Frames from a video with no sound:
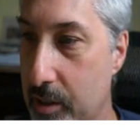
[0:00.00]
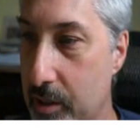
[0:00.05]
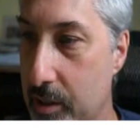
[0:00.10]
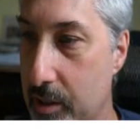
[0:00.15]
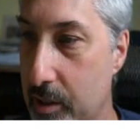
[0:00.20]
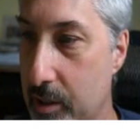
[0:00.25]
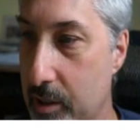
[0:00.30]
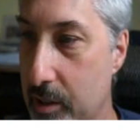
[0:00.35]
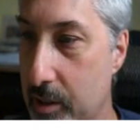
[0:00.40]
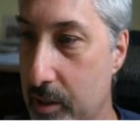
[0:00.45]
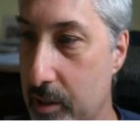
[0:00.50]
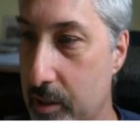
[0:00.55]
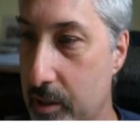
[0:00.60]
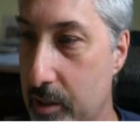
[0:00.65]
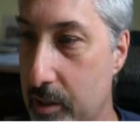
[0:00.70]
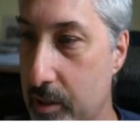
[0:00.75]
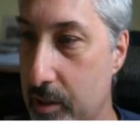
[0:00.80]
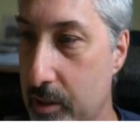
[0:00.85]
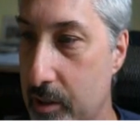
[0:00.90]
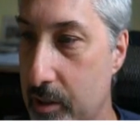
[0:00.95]

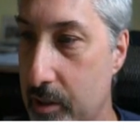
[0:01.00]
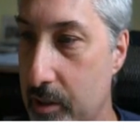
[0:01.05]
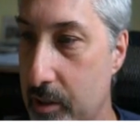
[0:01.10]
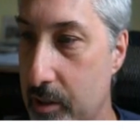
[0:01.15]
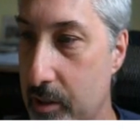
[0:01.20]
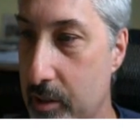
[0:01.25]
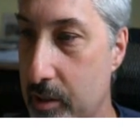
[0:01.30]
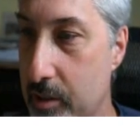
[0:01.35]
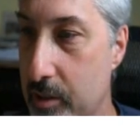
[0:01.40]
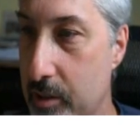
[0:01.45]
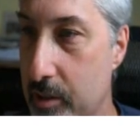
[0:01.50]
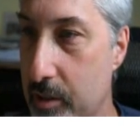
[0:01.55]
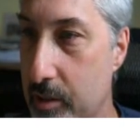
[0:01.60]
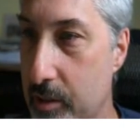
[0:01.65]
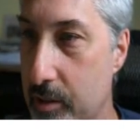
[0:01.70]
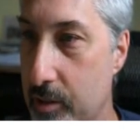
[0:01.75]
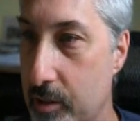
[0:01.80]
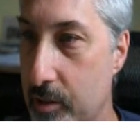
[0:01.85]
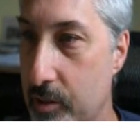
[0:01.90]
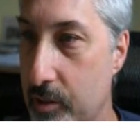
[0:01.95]

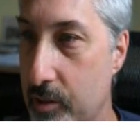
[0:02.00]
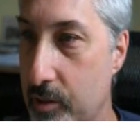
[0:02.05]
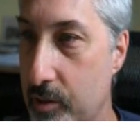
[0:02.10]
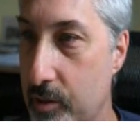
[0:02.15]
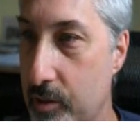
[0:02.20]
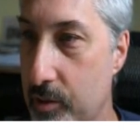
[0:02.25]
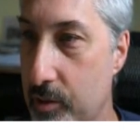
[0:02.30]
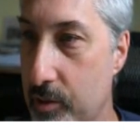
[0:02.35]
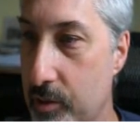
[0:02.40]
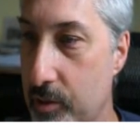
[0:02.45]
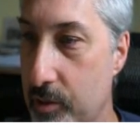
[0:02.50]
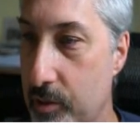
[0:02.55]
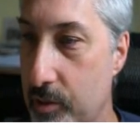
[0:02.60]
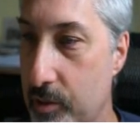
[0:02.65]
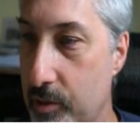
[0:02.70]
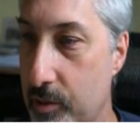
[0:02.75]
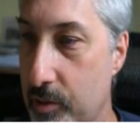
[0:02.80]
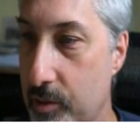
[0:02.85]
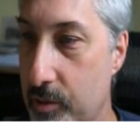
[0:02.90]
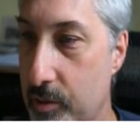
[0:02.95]

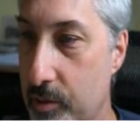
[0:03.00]
Nobody speaks.